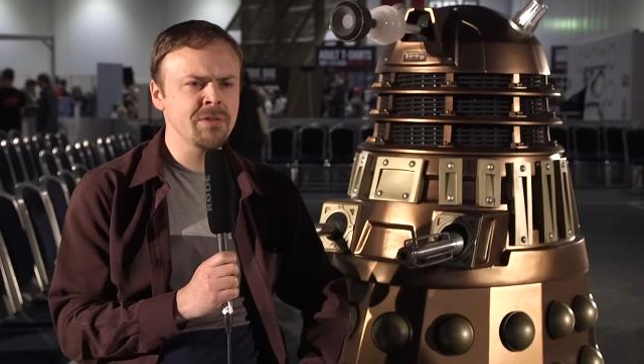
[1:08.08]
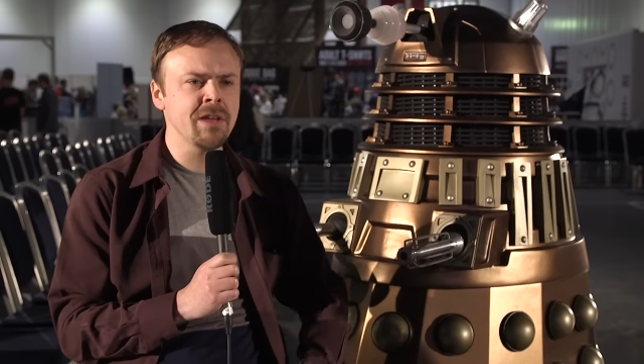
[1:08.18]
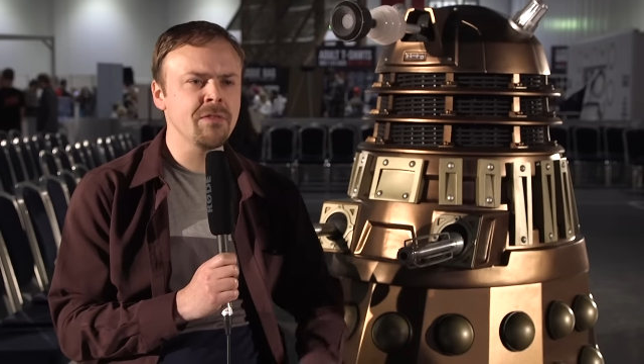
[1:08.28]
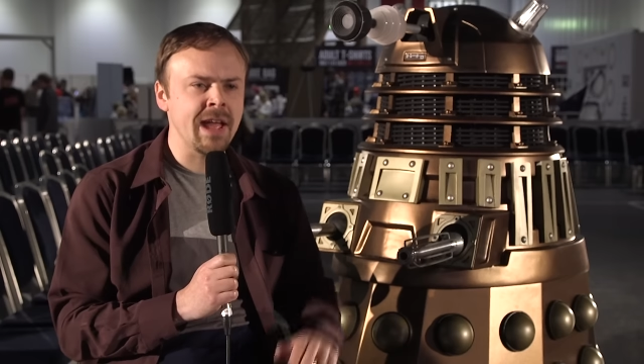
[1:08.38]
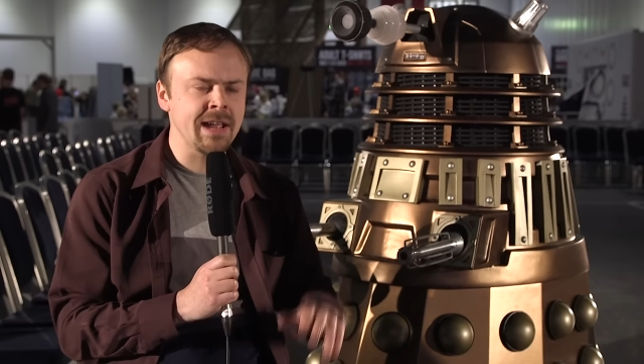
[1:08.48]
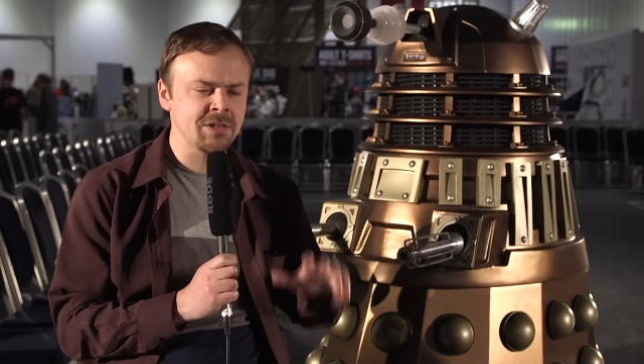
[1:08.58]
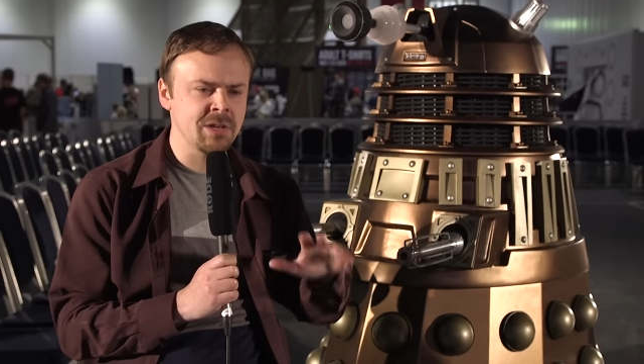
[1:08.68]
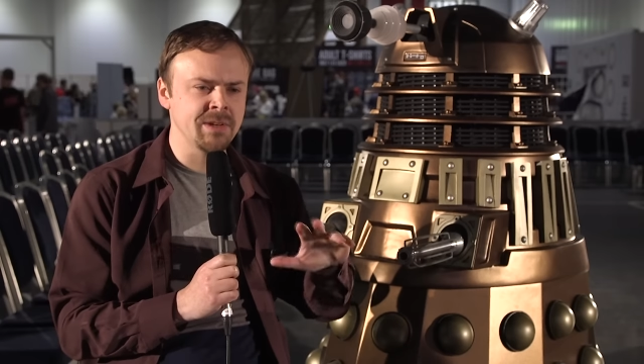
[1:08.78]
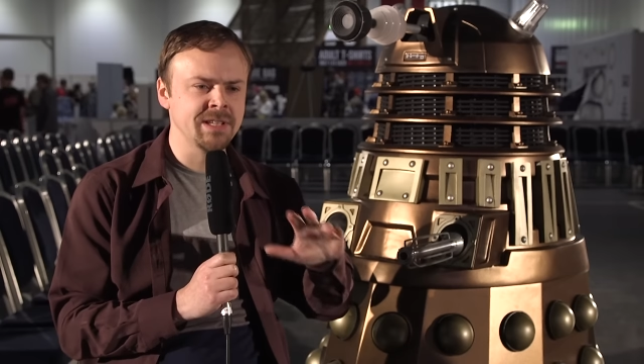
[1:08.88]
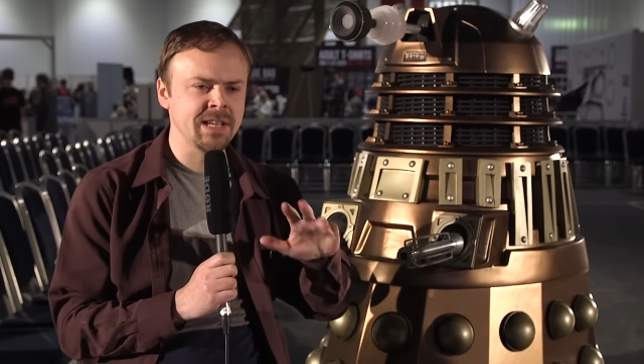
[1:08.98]
only ever
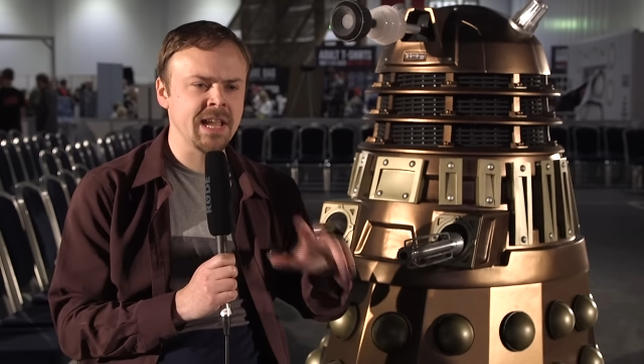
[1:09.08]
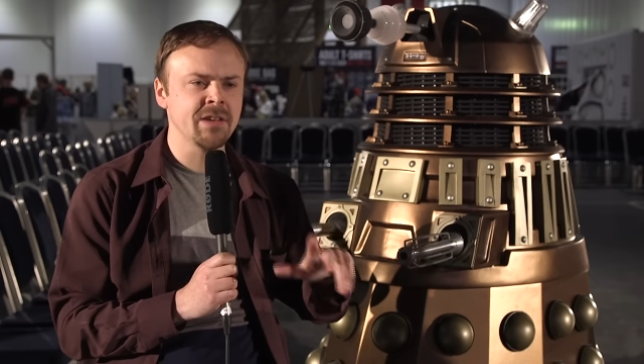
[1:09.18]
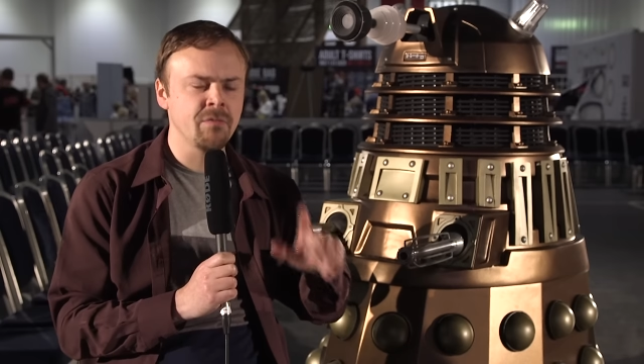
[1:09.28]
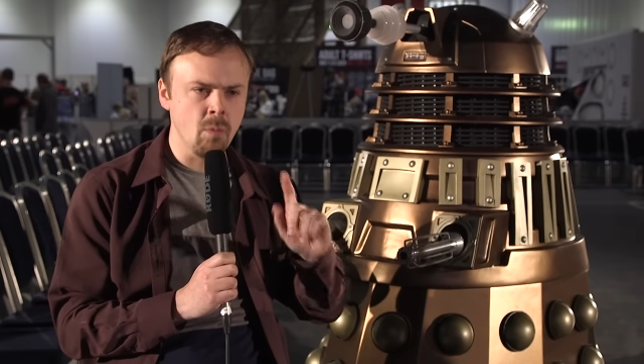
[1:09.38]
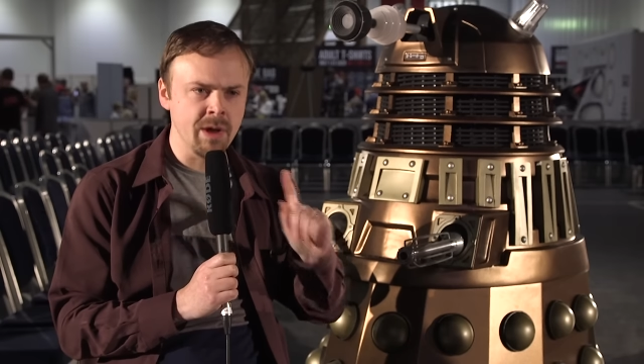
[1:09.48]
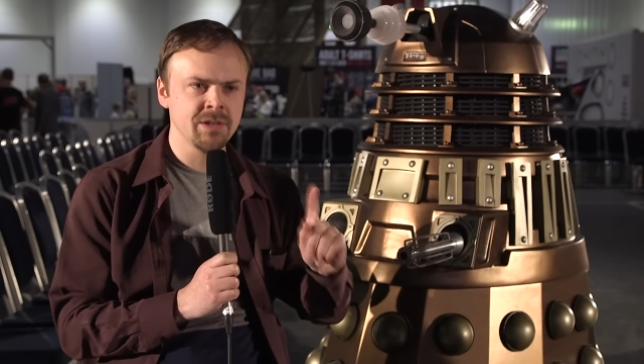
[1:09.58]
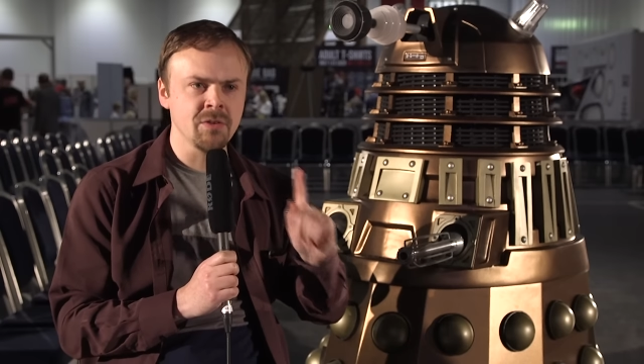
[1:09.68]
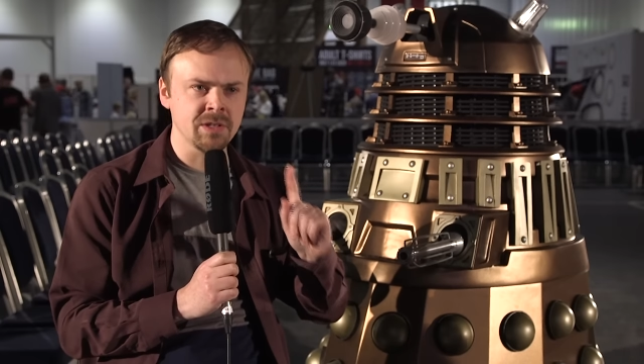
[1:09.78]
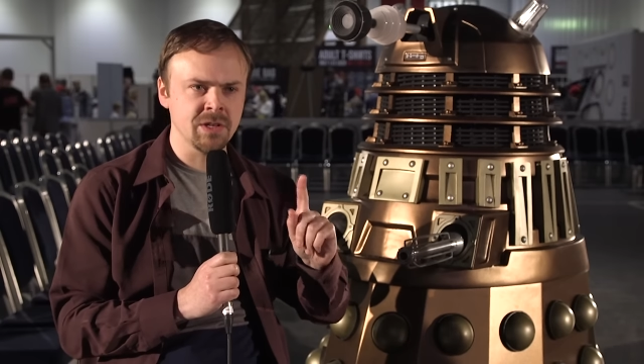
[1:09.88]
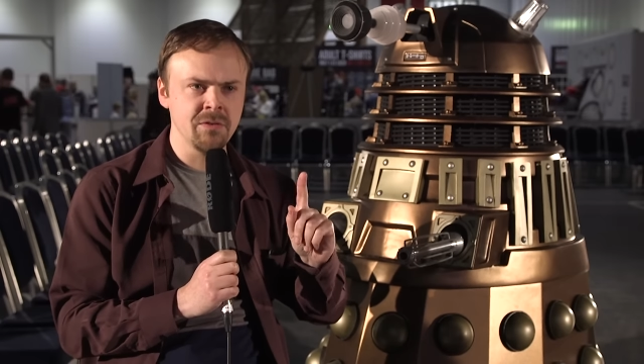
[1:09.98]
actually been scared of one
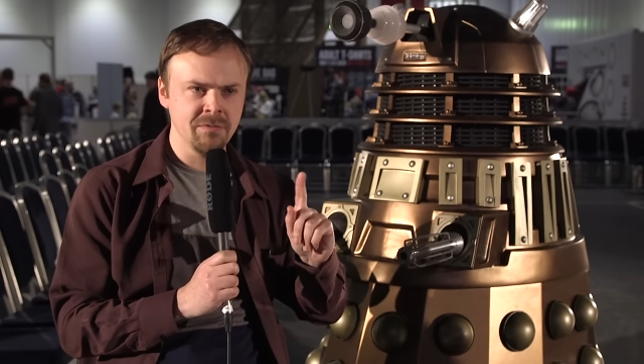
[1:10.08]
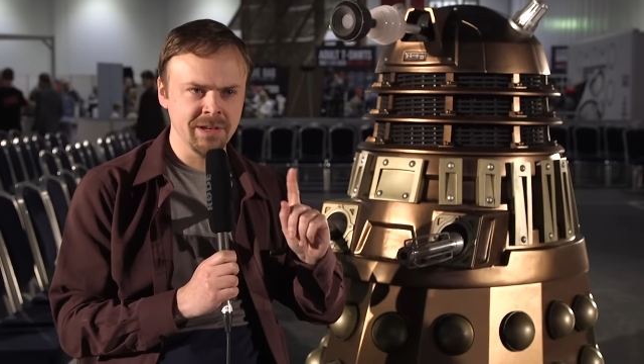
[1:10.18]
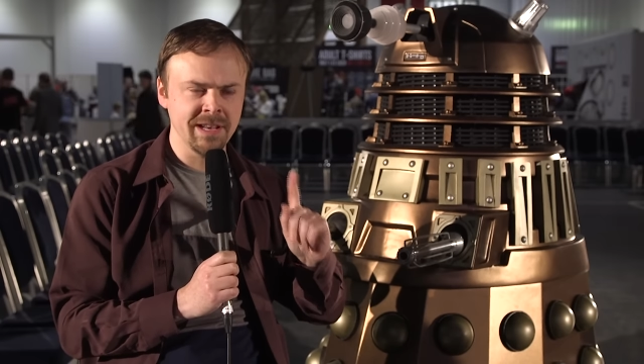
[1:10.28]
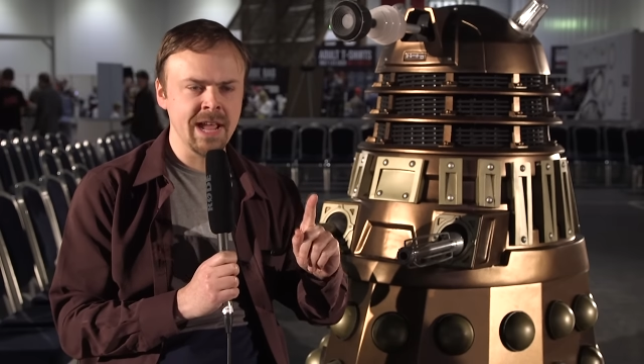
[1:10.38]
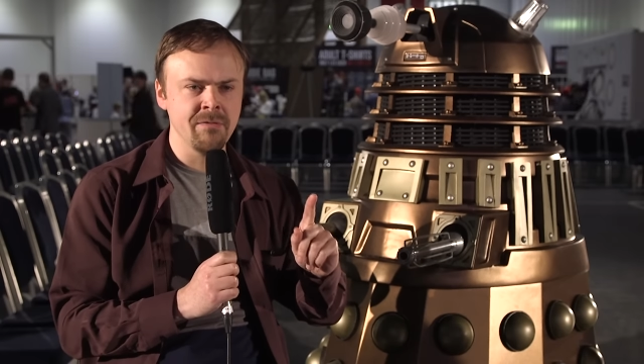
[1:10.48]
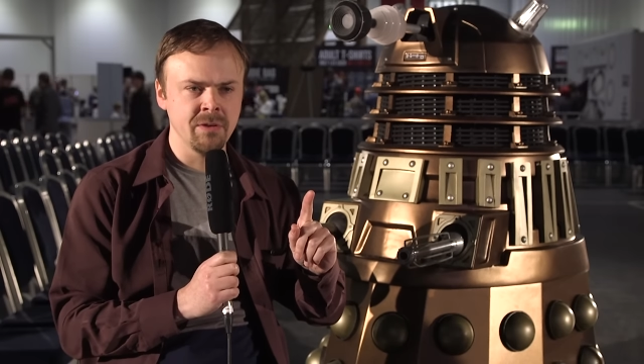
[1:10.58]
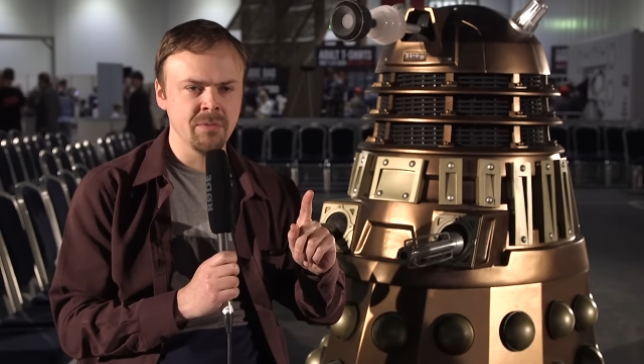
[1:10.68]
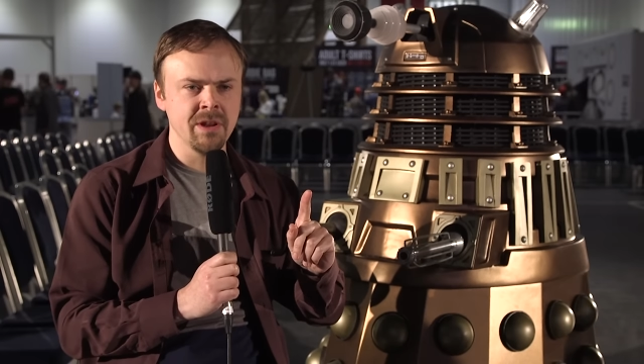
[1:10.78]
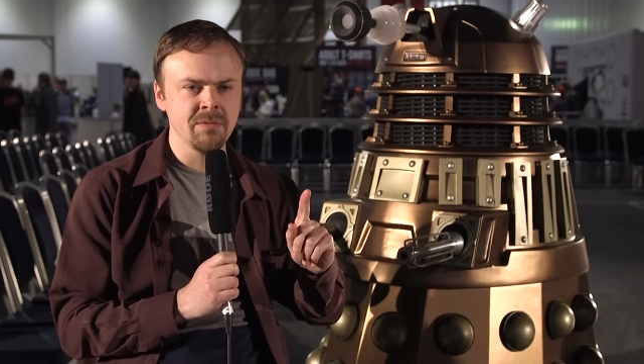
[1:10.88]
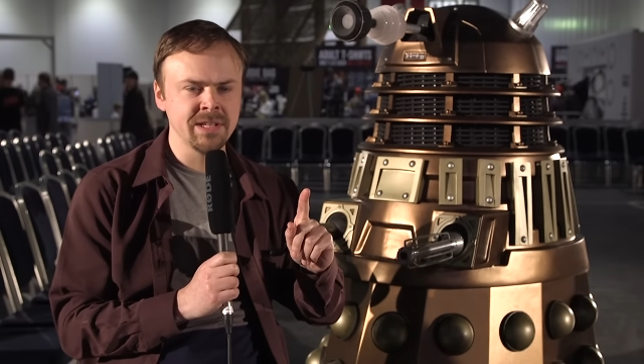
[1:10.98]
Doctor Who villain ever
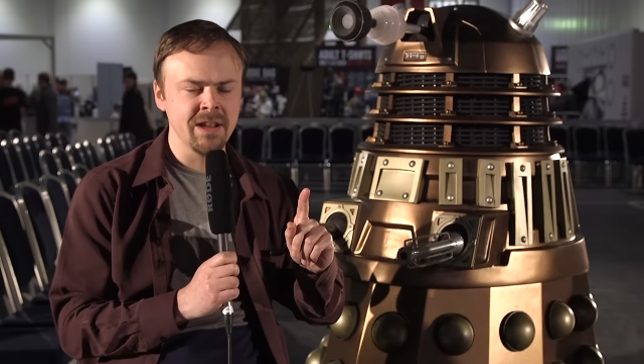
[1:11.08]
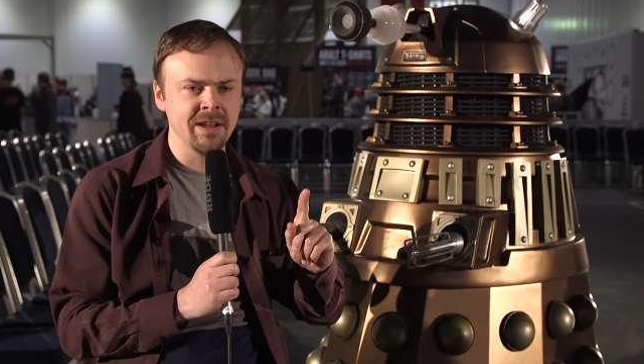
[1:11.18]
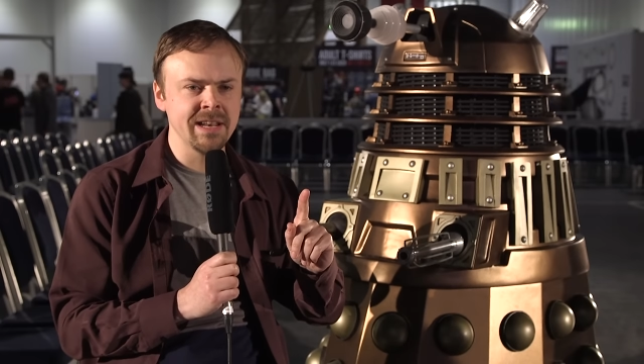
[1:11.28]
when I was young,